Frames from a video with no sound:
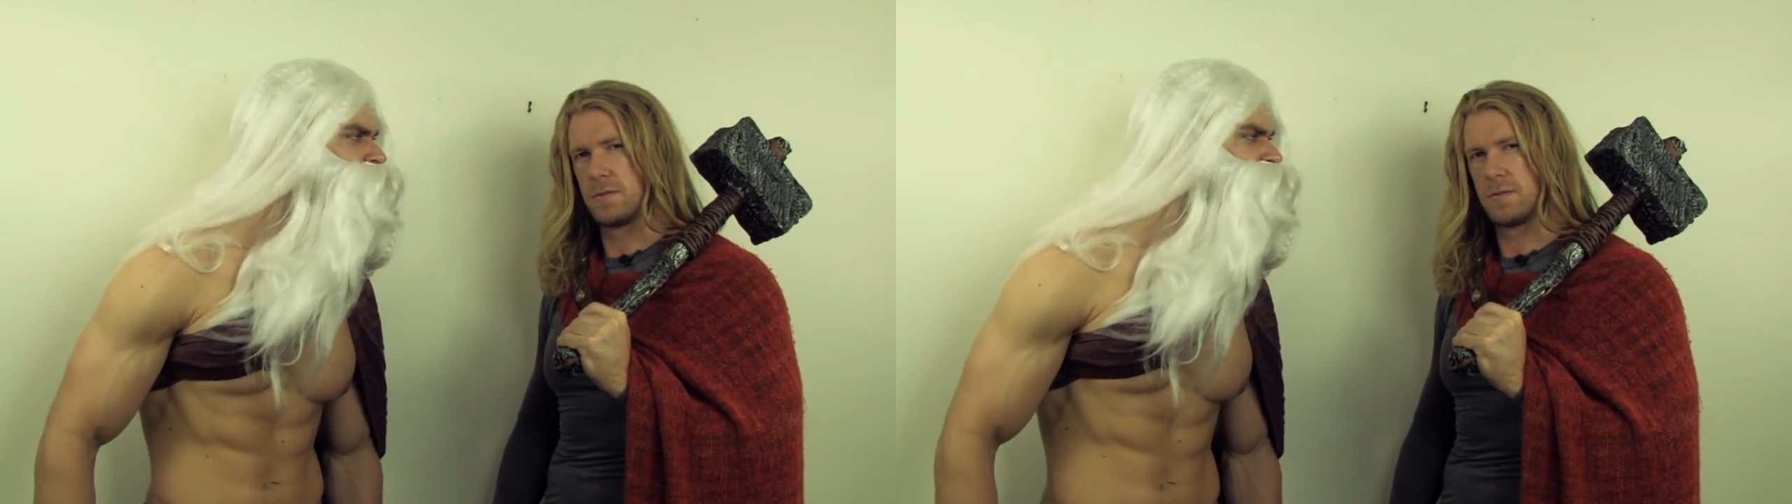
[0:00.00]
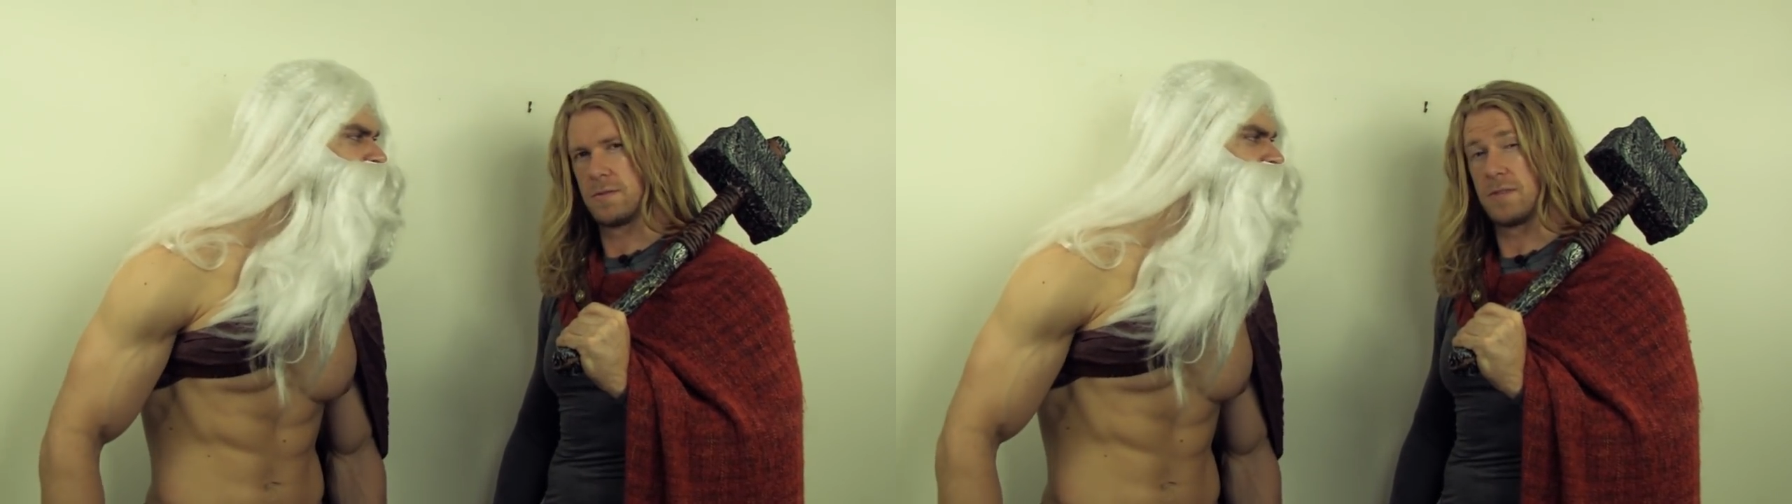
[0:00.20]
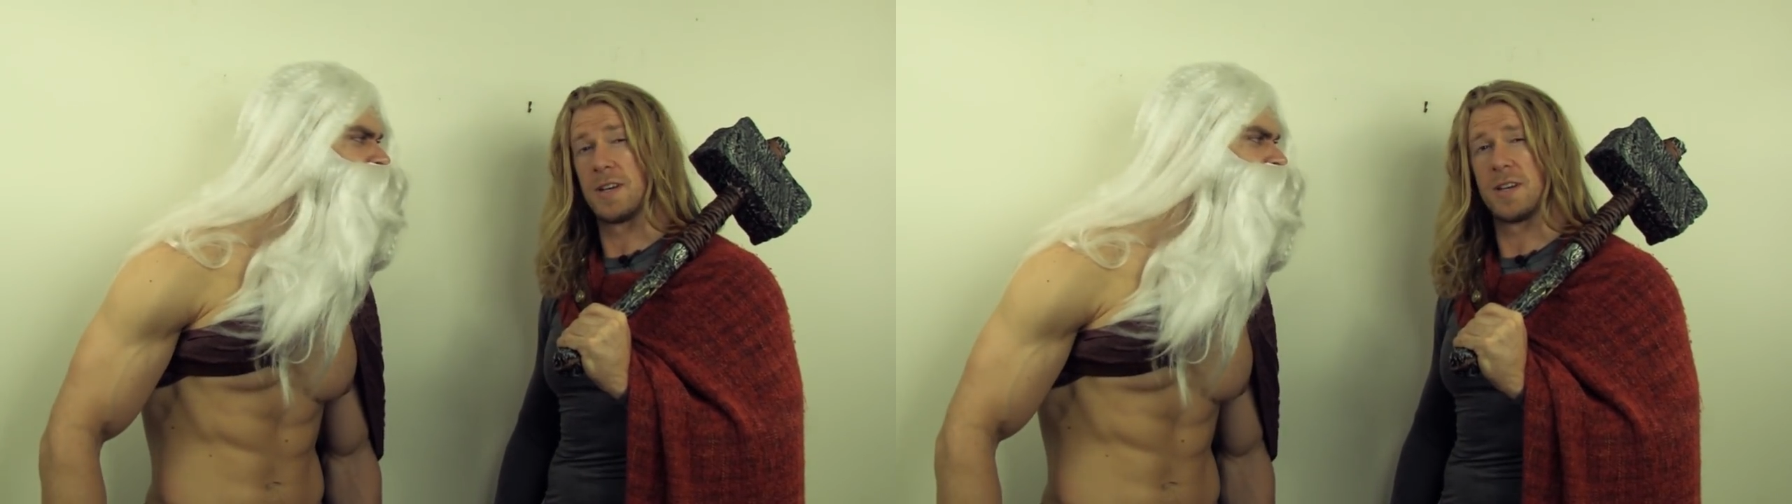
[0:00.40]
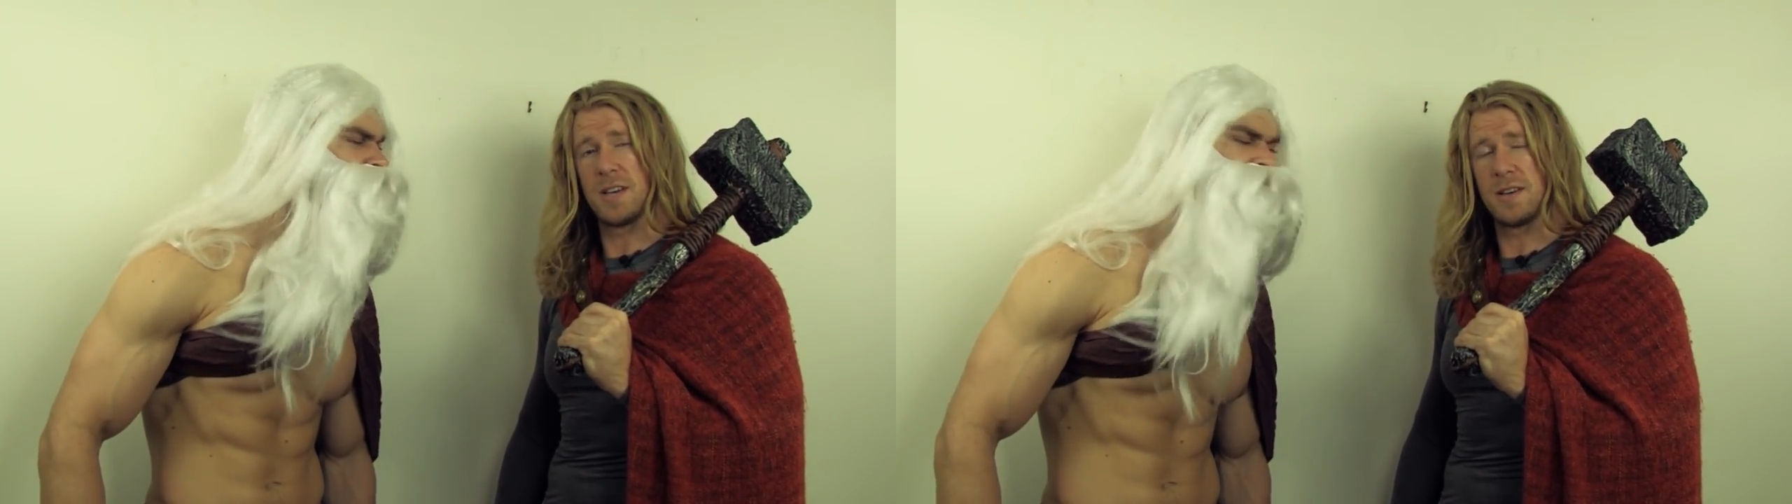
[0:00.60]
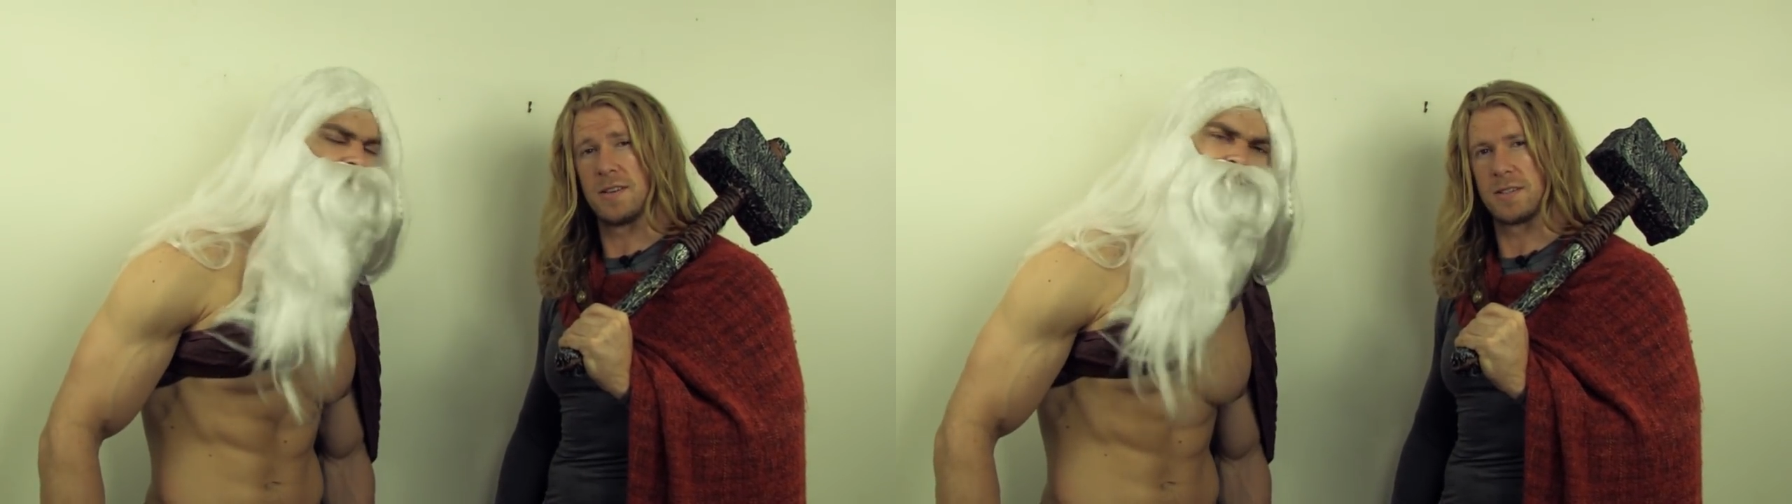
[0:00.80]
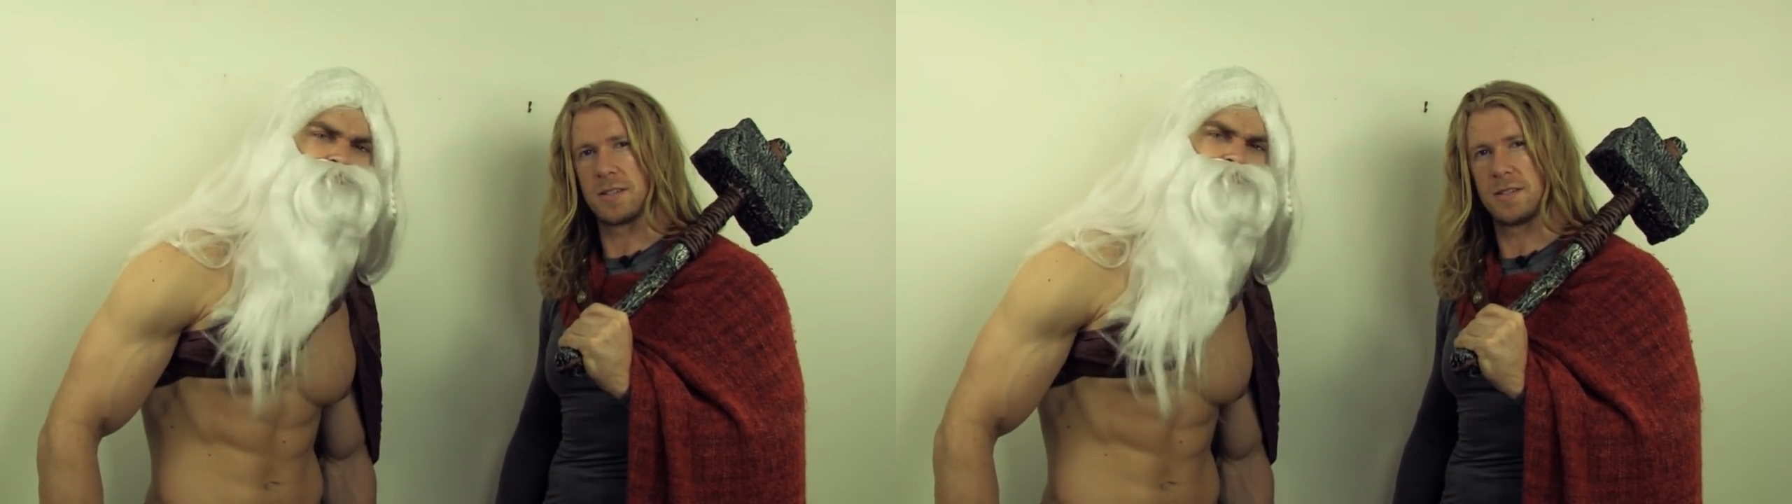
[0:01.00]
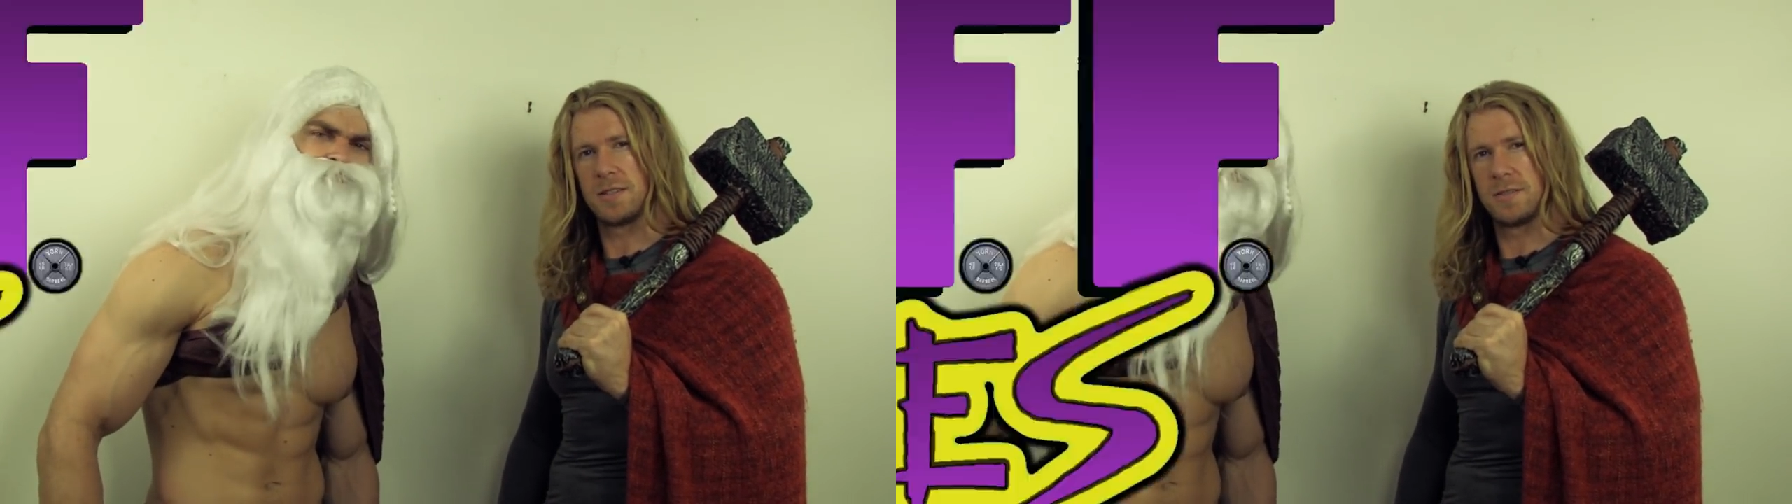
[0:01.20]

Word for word: Ah, yes.